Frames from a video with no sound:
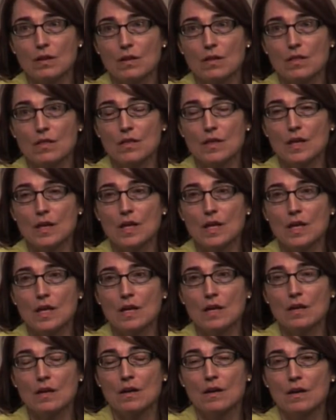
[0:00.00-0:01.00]

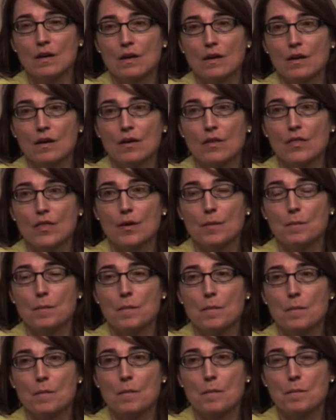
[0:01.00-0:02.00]
the
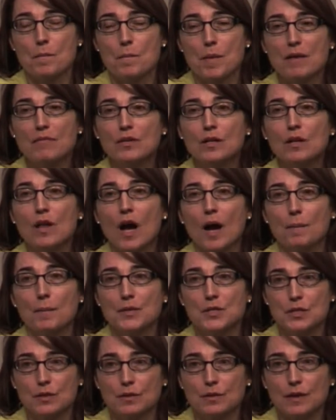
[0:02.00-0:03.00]
pivotal
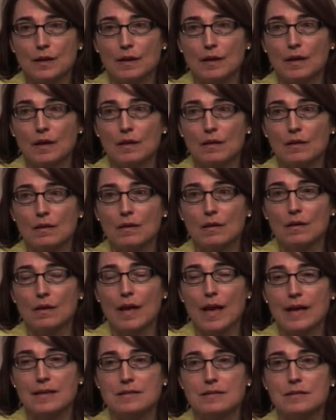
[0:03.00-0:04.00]
opportunity,
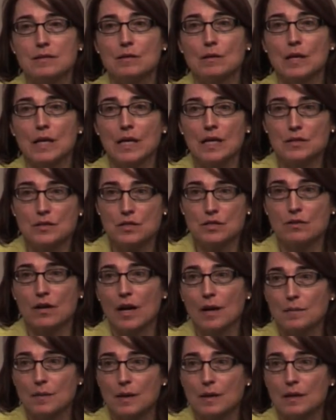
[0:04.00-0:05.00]
as he
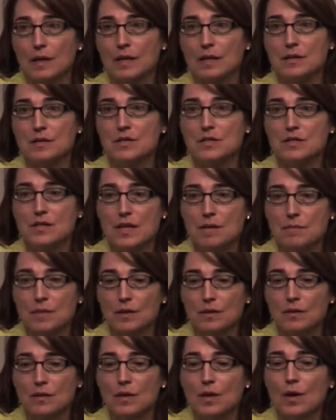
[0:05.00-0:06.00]
described it in his
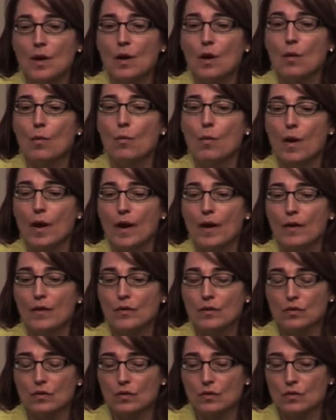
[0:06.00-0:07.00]
statement,
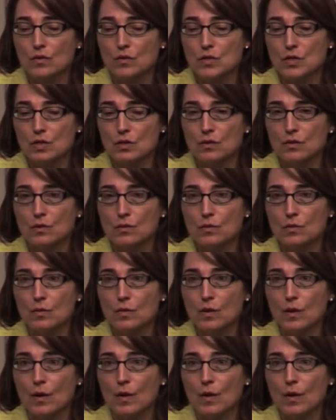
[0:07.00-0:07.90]
was to